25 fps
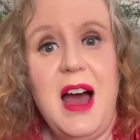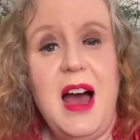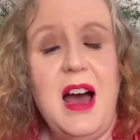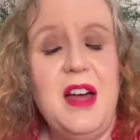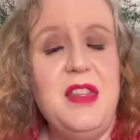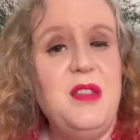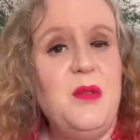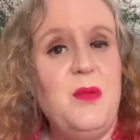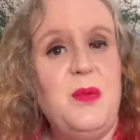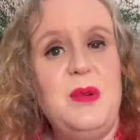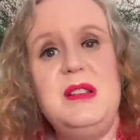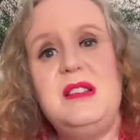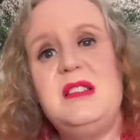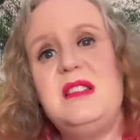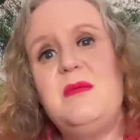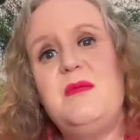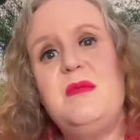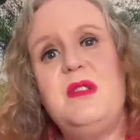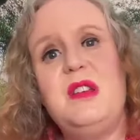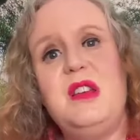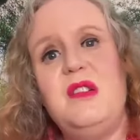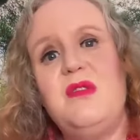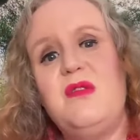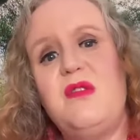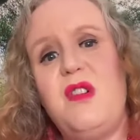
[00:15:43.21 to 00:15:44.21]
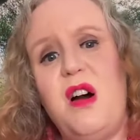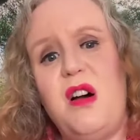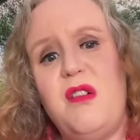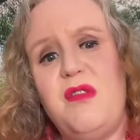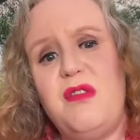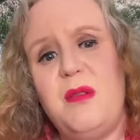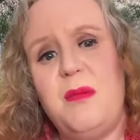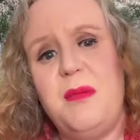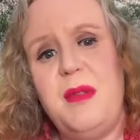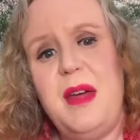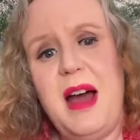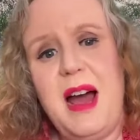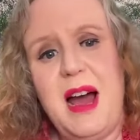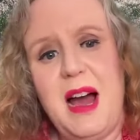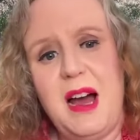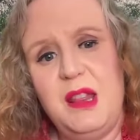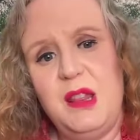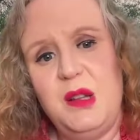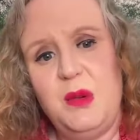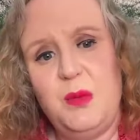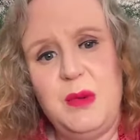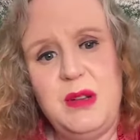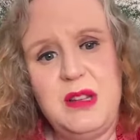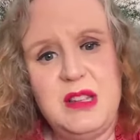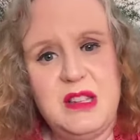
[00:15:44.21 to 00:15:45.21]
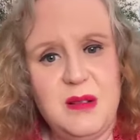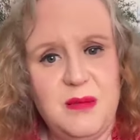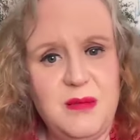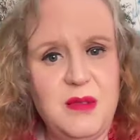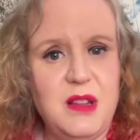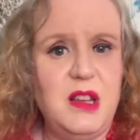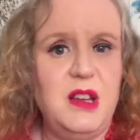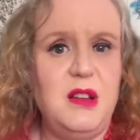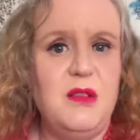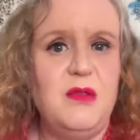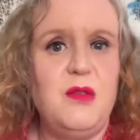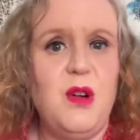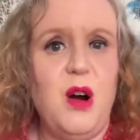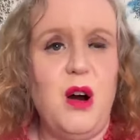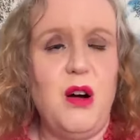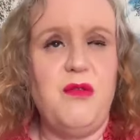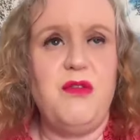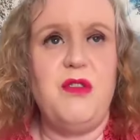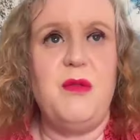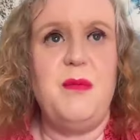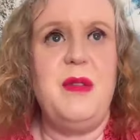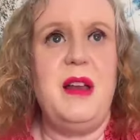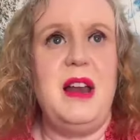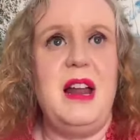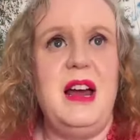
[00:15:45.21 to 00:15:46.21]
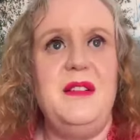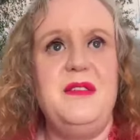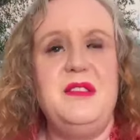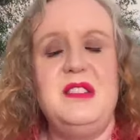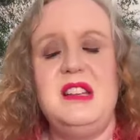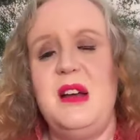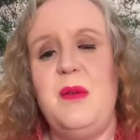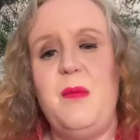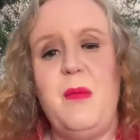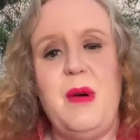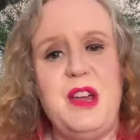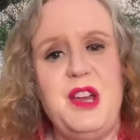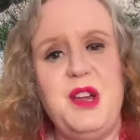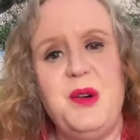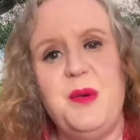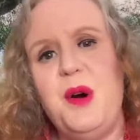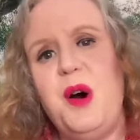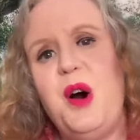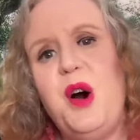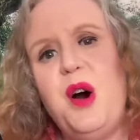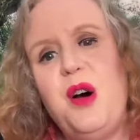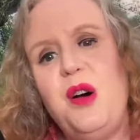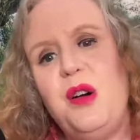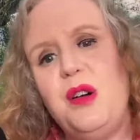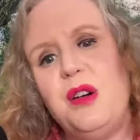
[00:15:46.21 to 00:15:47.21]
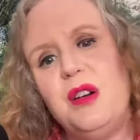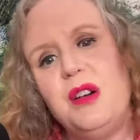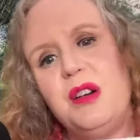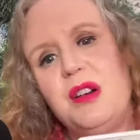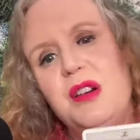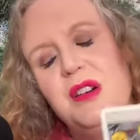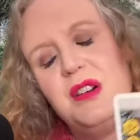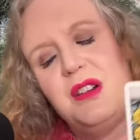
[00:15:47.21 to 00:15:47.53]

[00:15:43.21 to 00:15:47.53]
and the wisdom that you've got from that and the wisdom that you've got from the lifetime where you were hung.